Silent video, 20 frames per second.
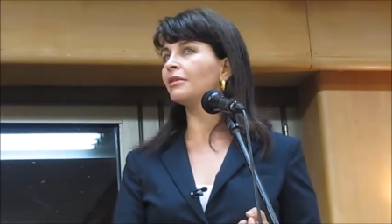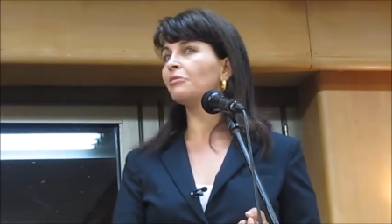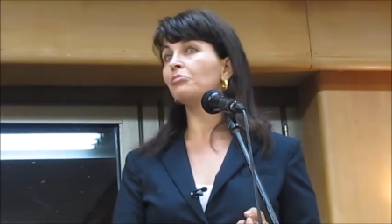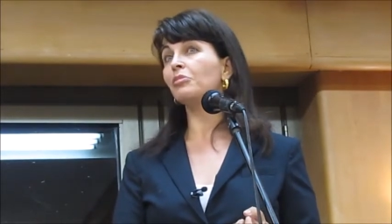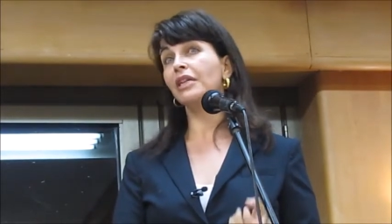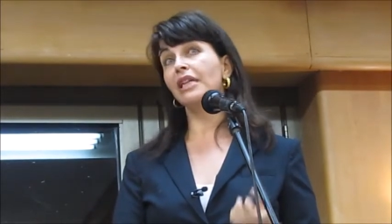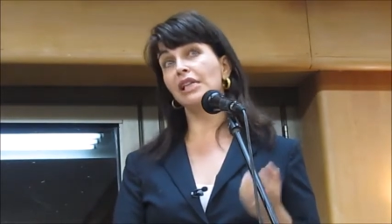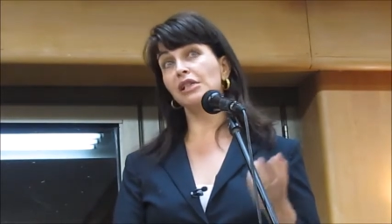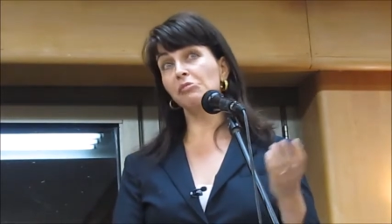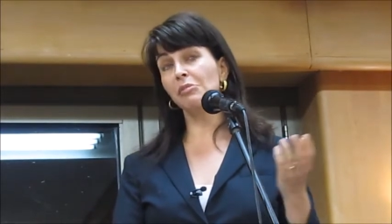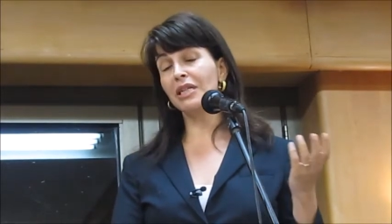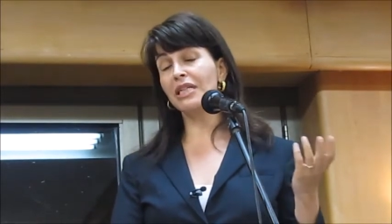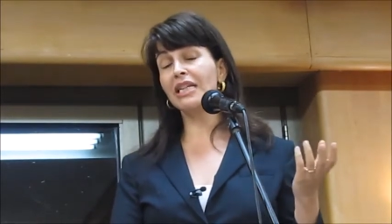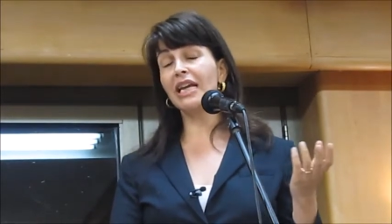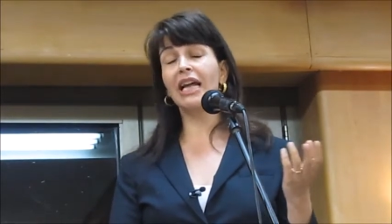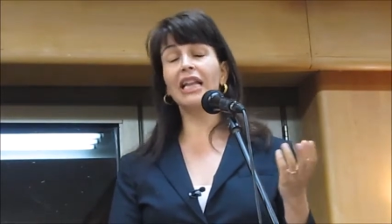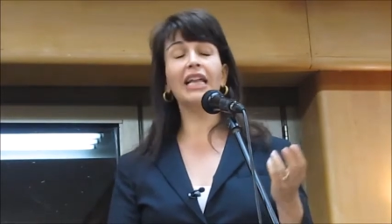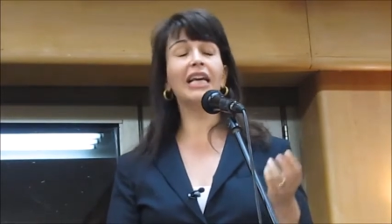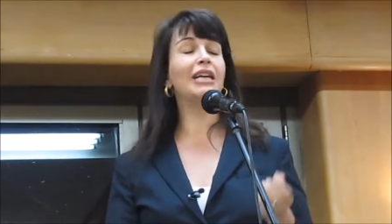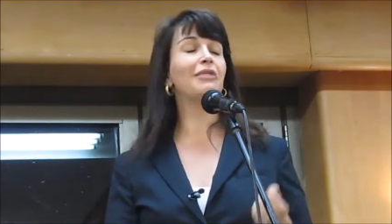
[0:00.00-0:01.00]
But as
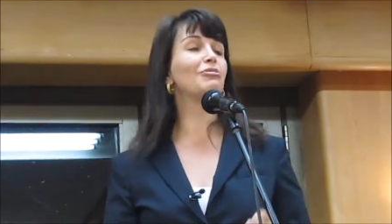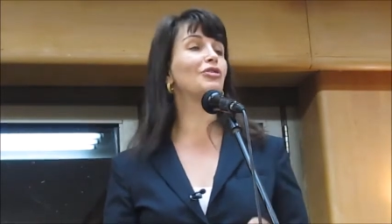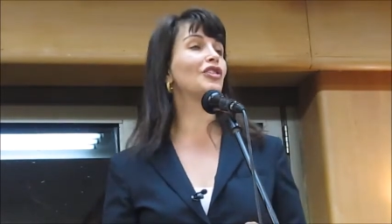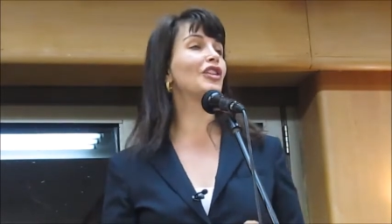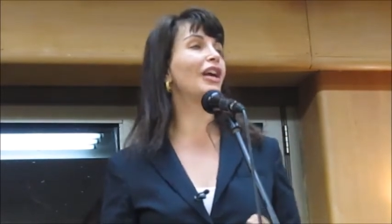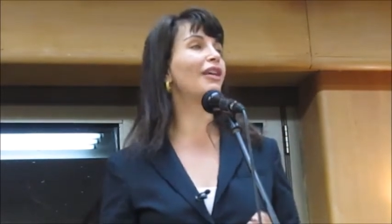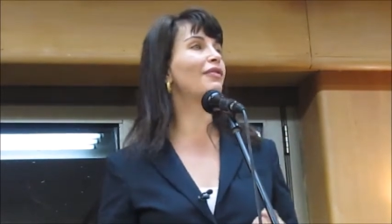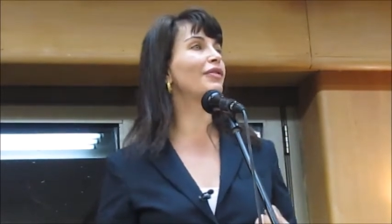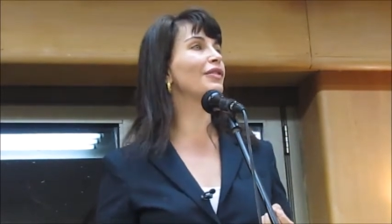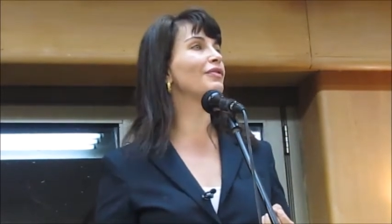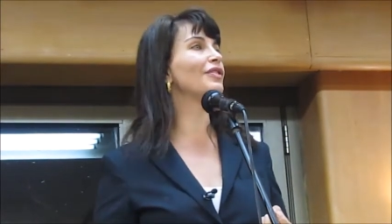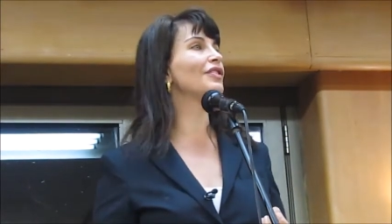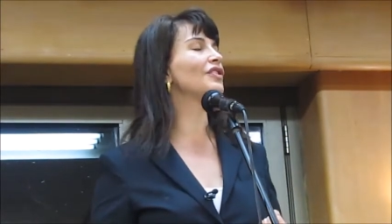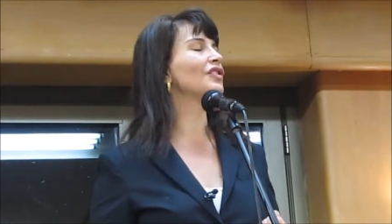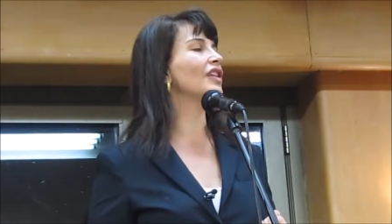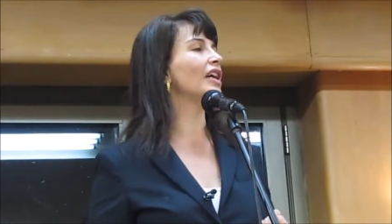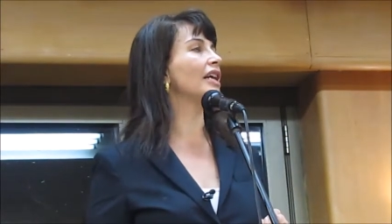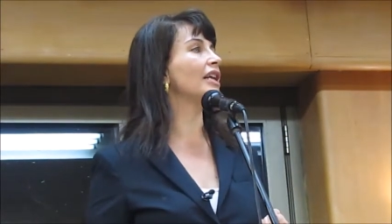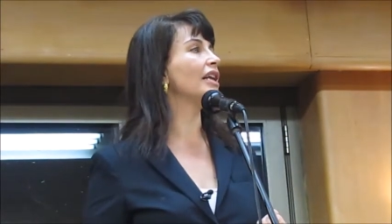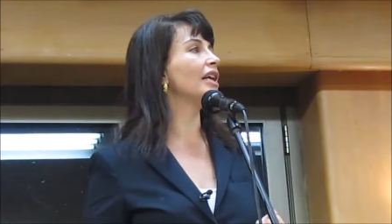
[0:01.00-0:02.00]
Mandela himself even
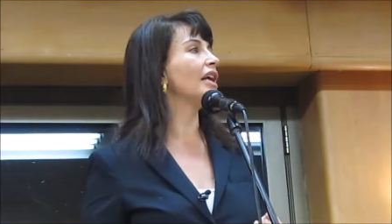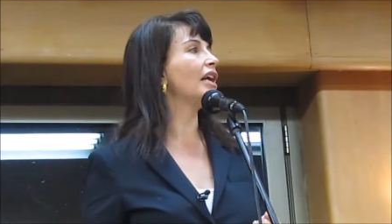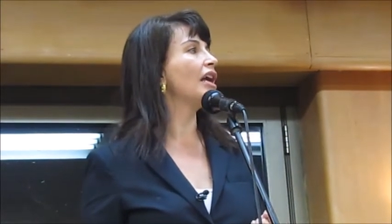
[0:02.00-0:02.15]
said,